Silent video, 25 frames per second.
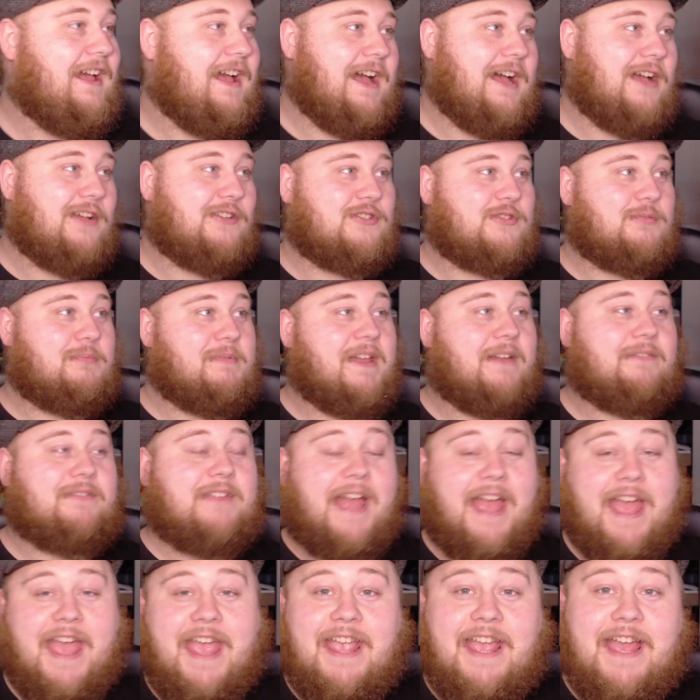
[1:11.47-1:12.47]
So we have to
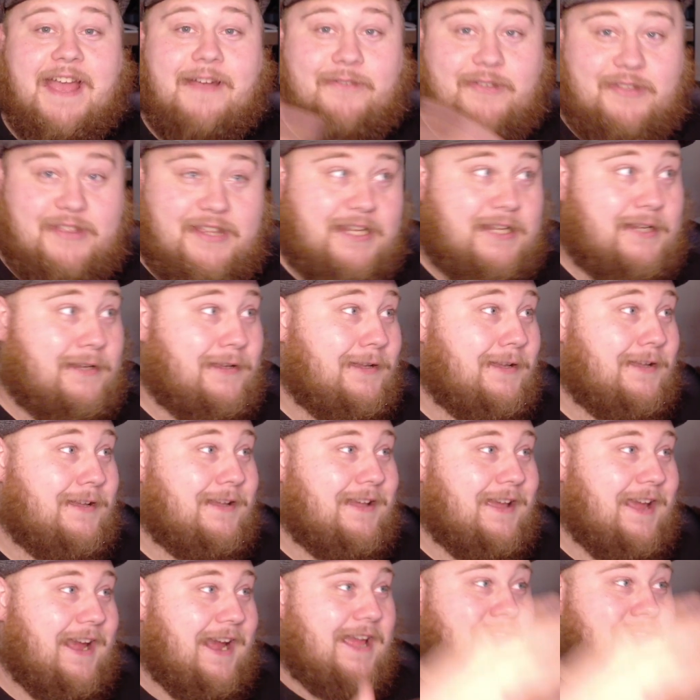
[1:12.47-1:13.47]
hang everything.
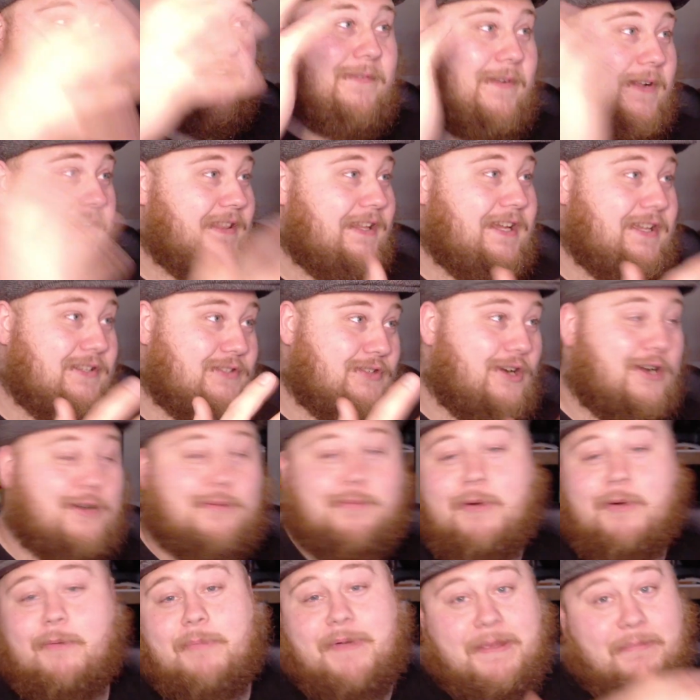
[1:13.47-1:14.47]
And if anything gets
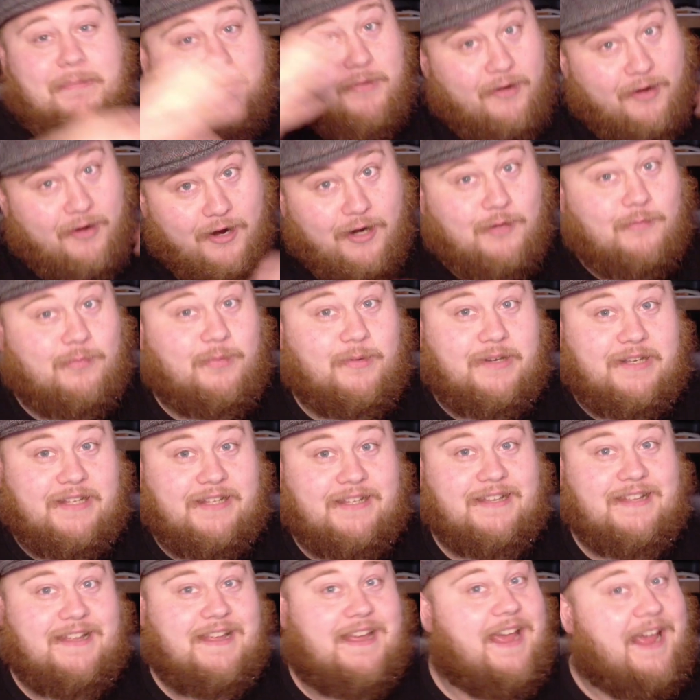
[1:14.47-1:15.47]
hardware, we put hardware in
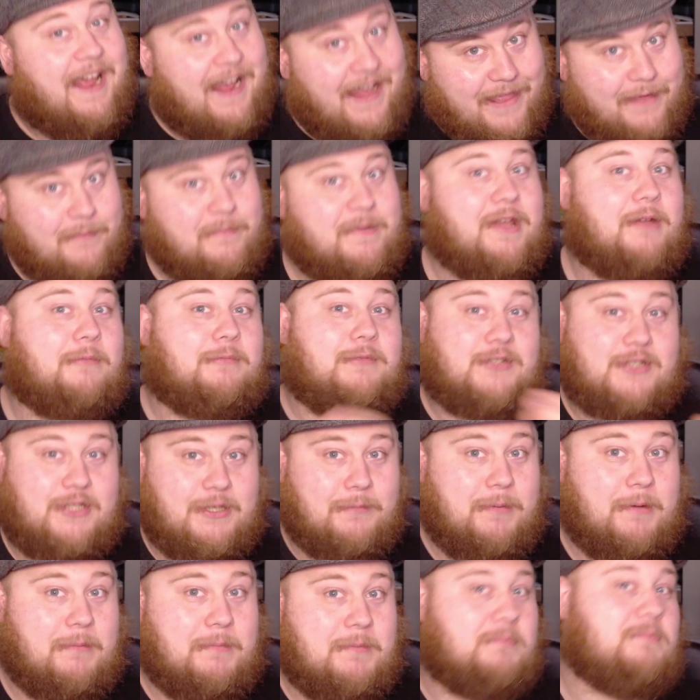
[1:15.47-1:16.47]
it. And then we help the
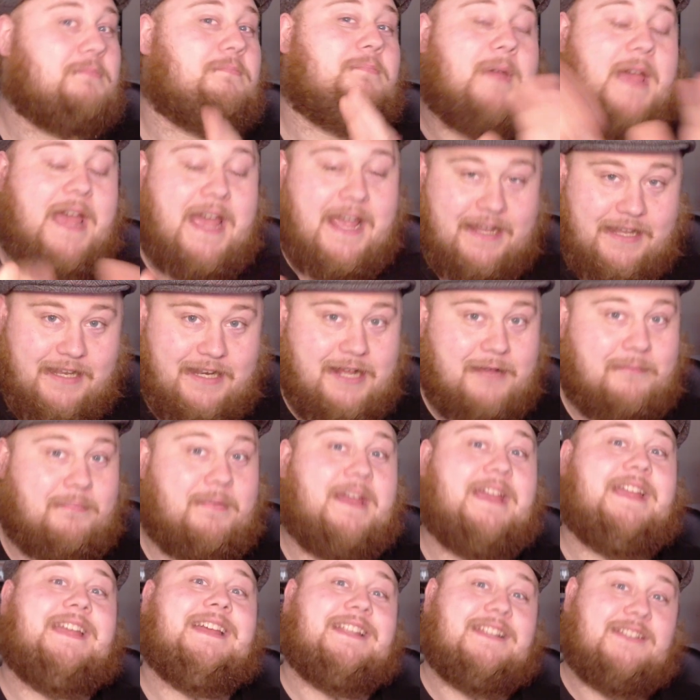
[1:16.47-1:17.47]
shipping people pack it up
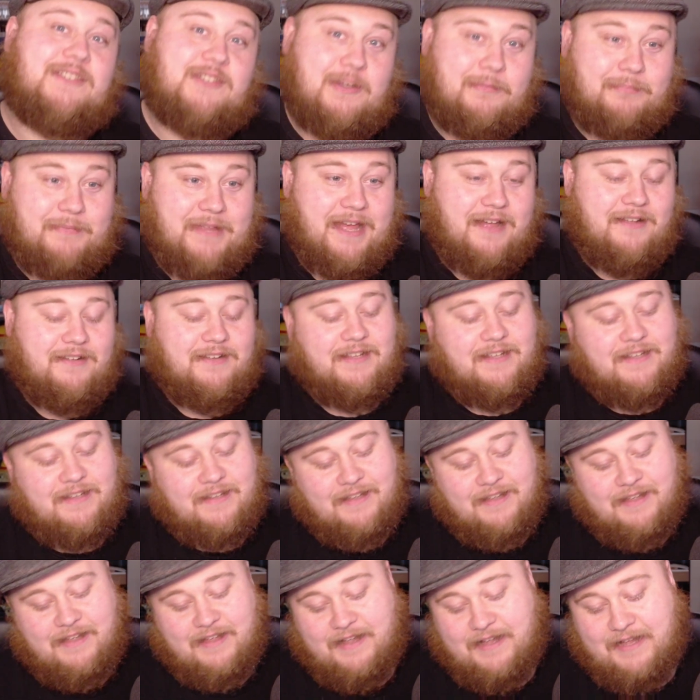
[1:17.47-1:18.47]
and get it shipped out.
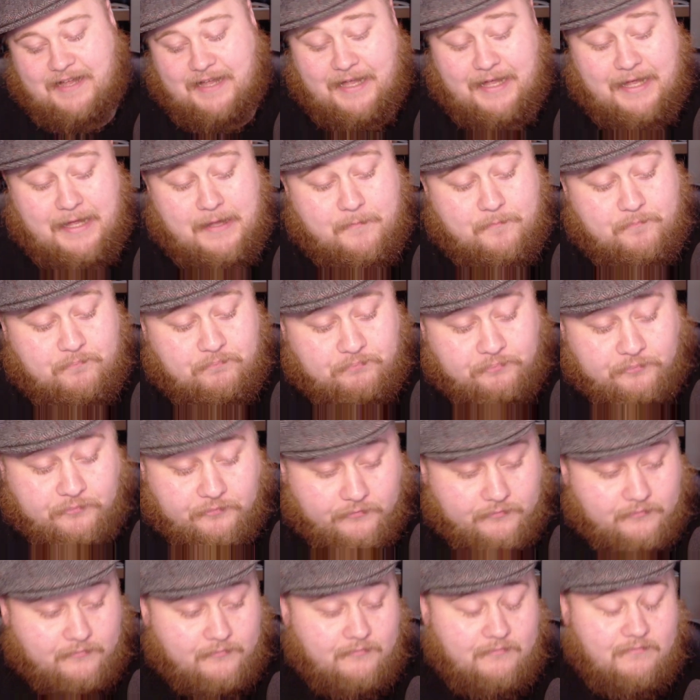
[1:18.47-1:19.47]
And
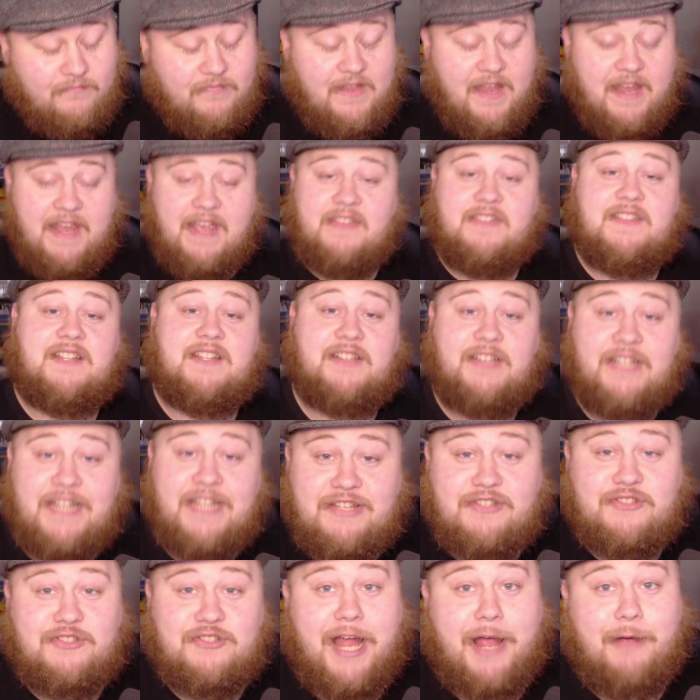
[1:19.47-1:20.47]
the
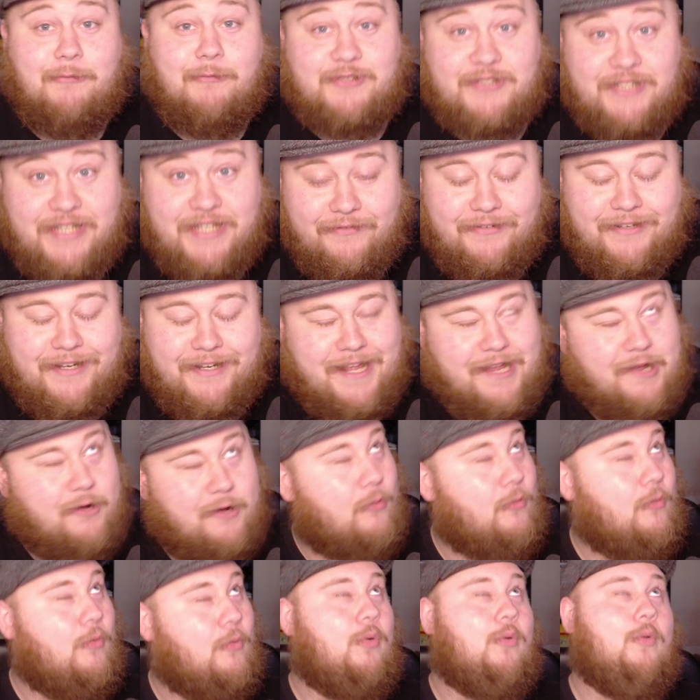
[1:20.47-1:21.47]
list I was given today,
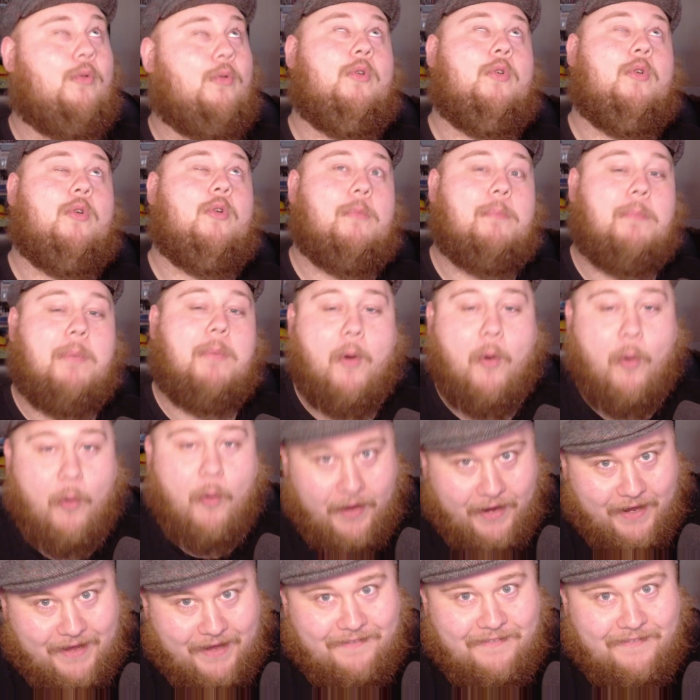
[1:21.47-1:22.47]
oh boy.